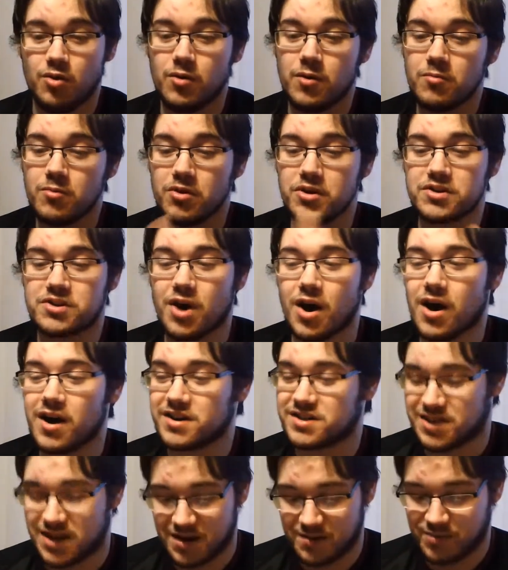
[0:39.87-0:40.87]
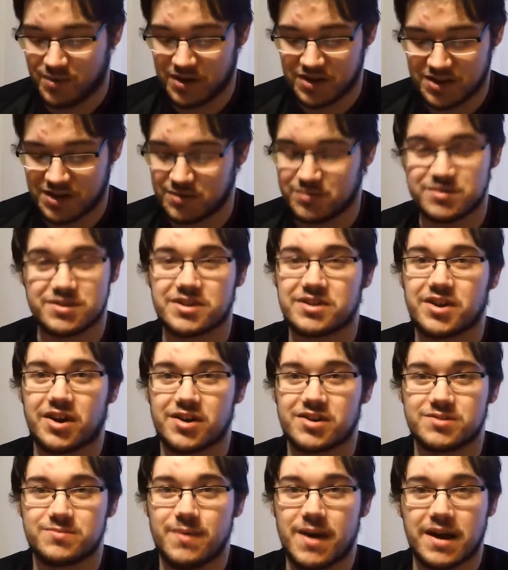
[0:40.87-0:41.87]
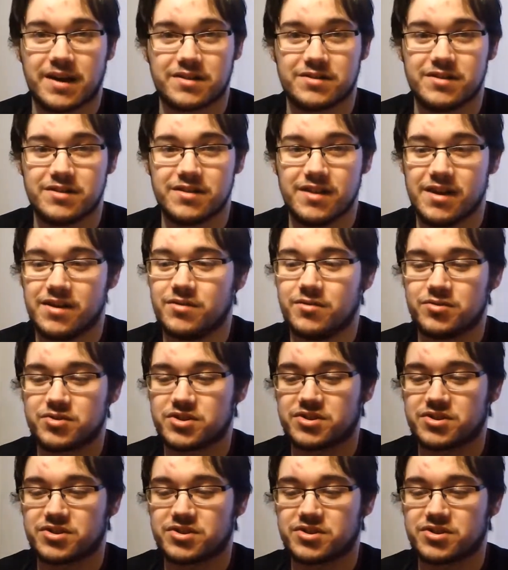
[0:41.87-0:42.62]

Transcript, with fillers: No one really taught us how to play D B Z cards back in the day.